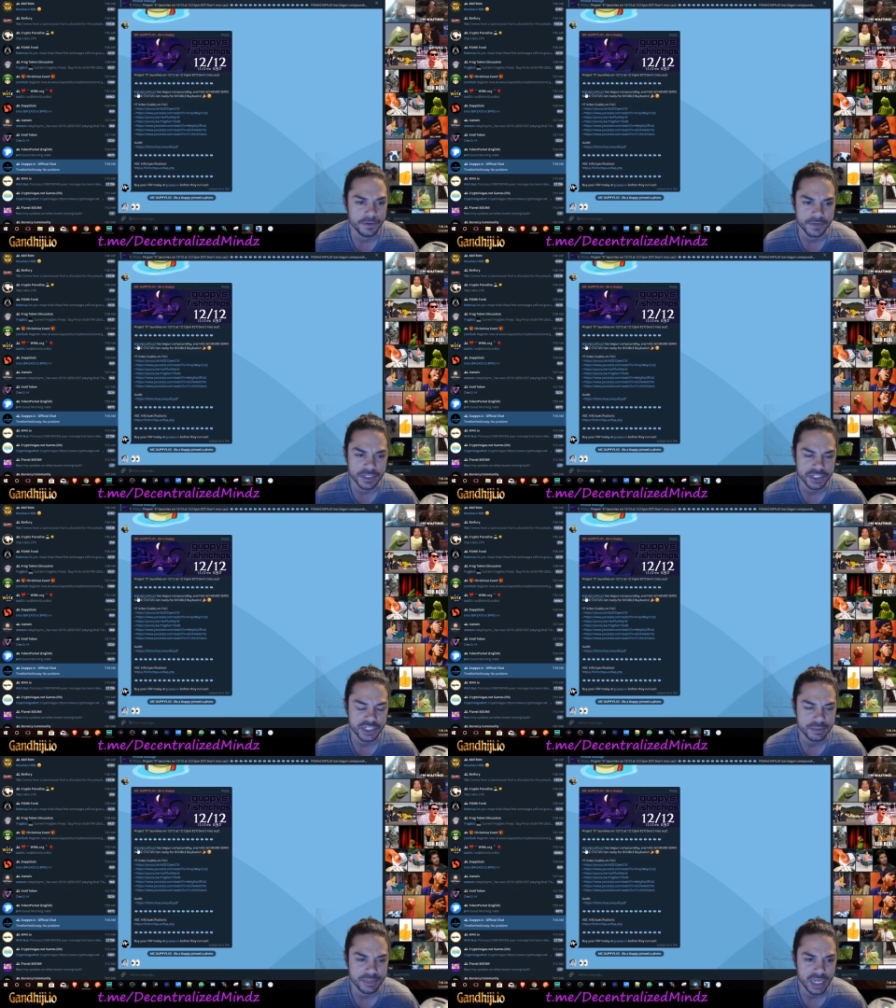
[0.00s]
fish and
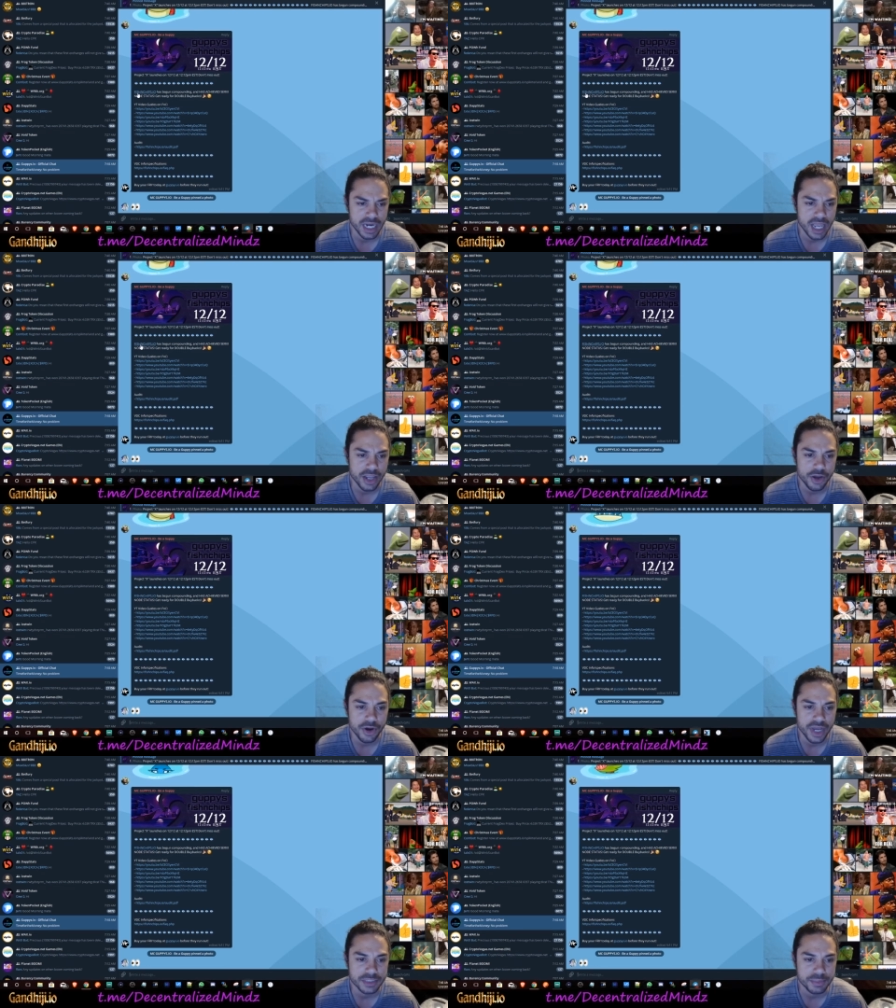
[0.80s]
chips dot I O
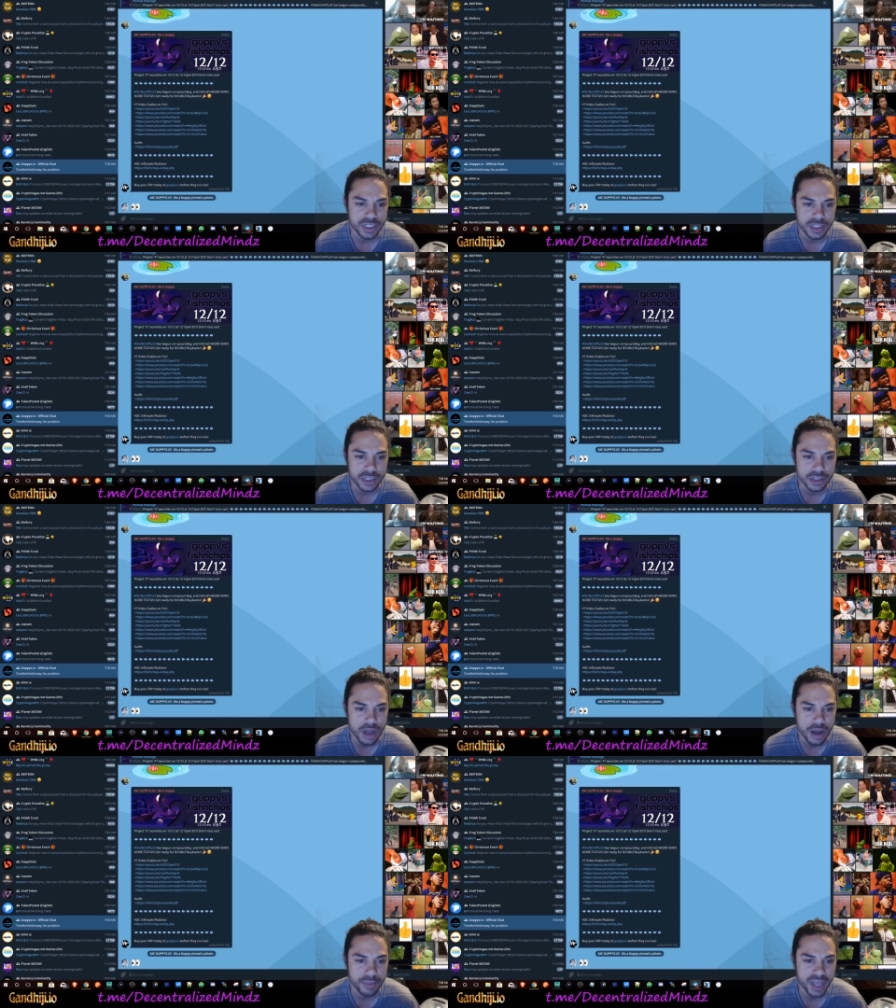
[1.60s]
has begun
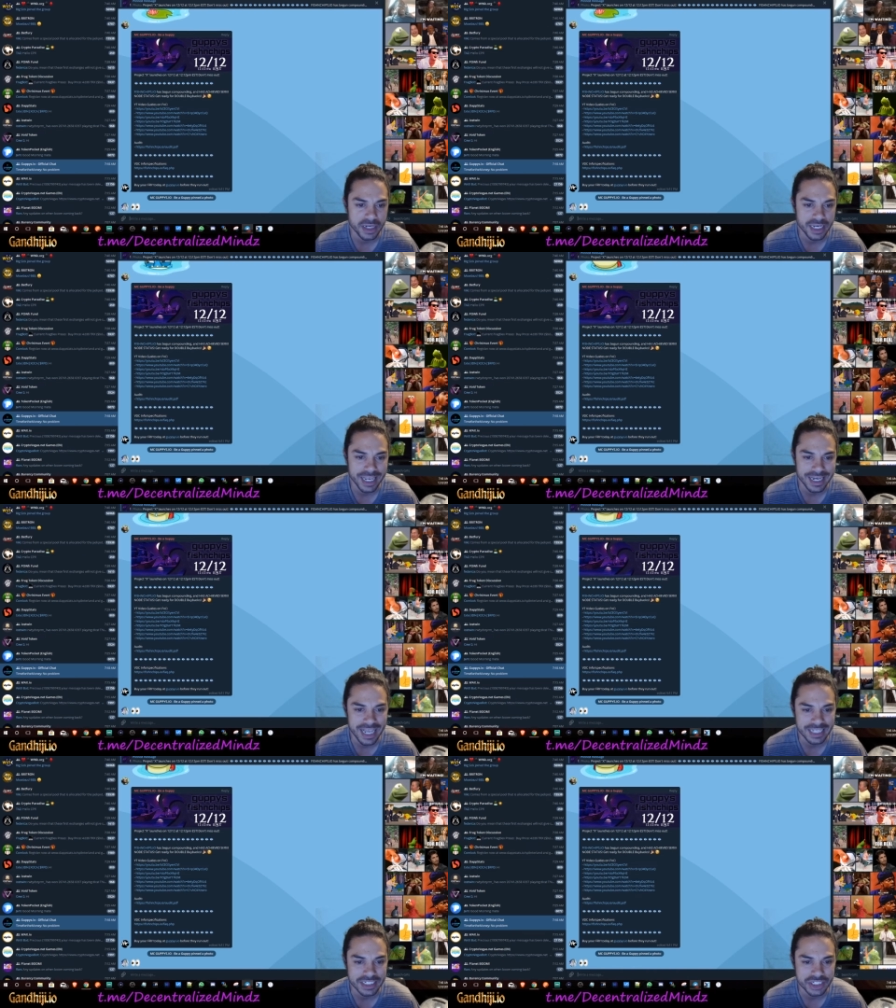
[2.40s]
compounding and
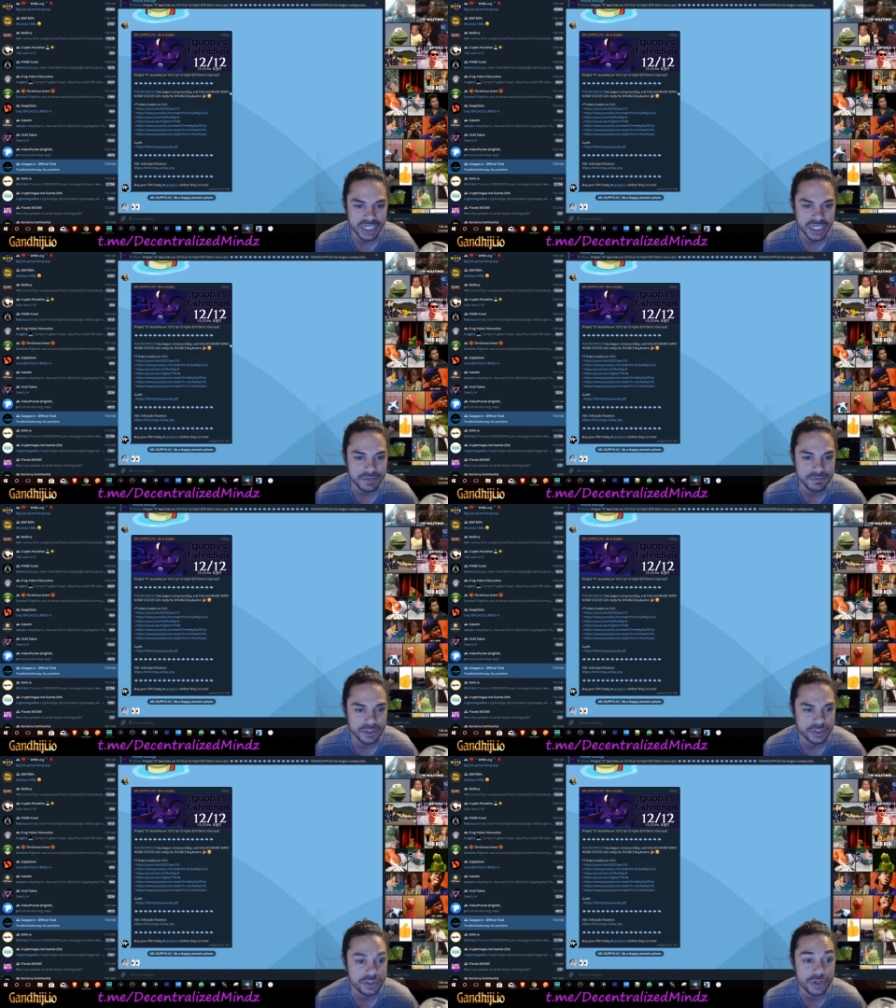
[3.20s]
has achieved
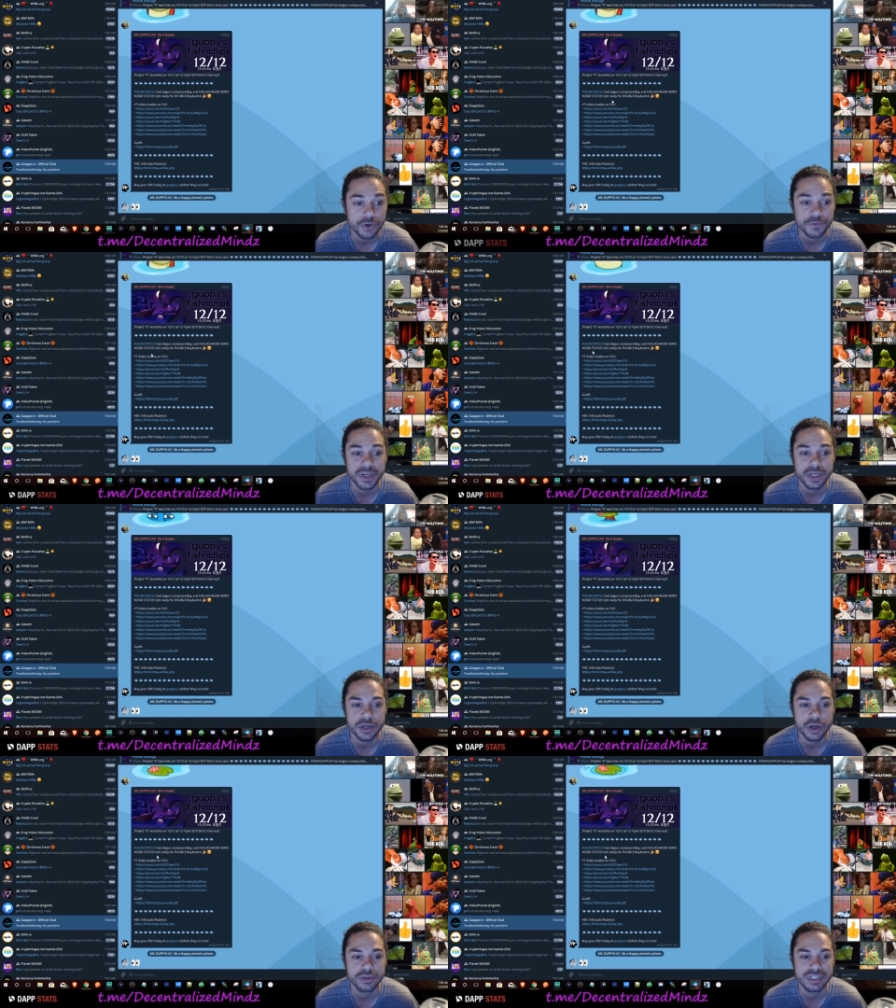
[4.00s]
survey
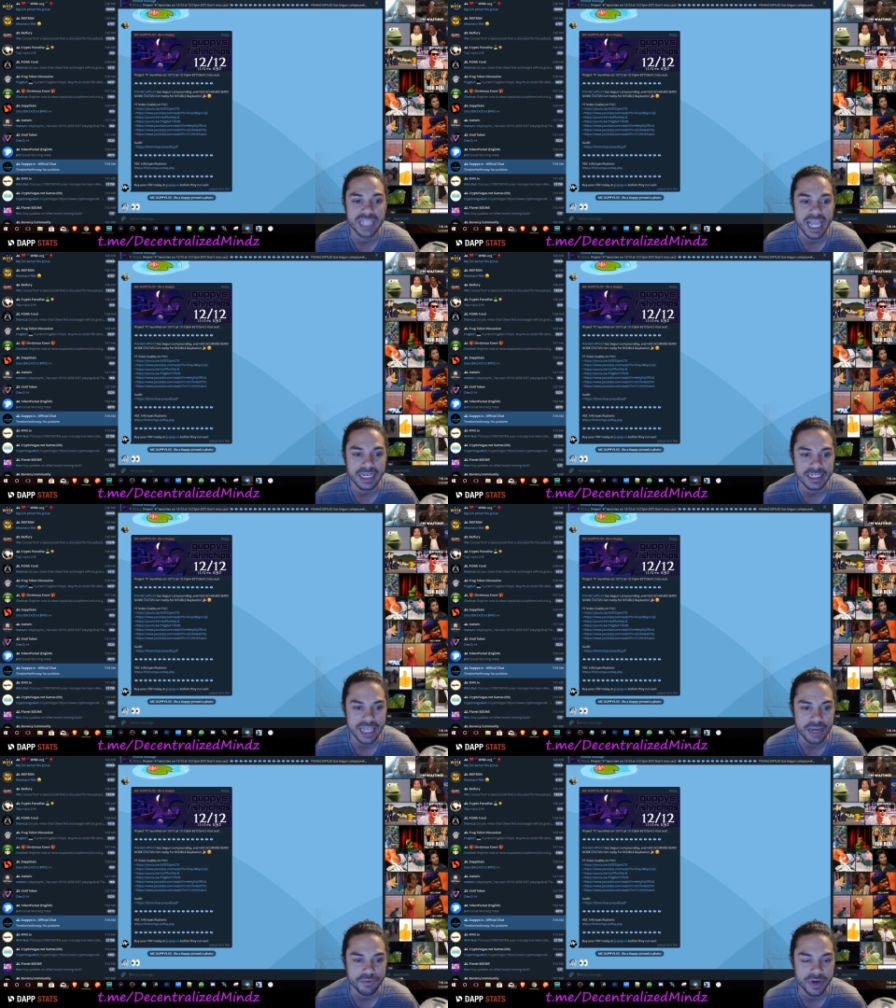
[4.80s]
node status.
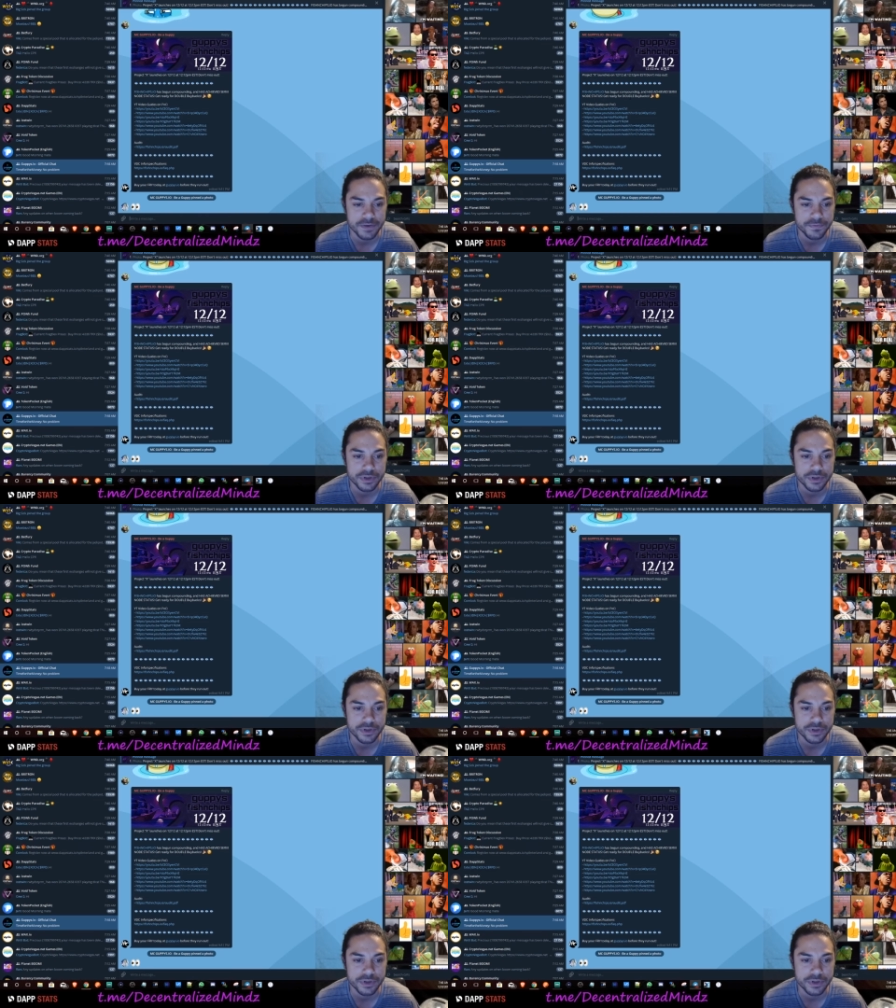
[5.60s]
Get ready for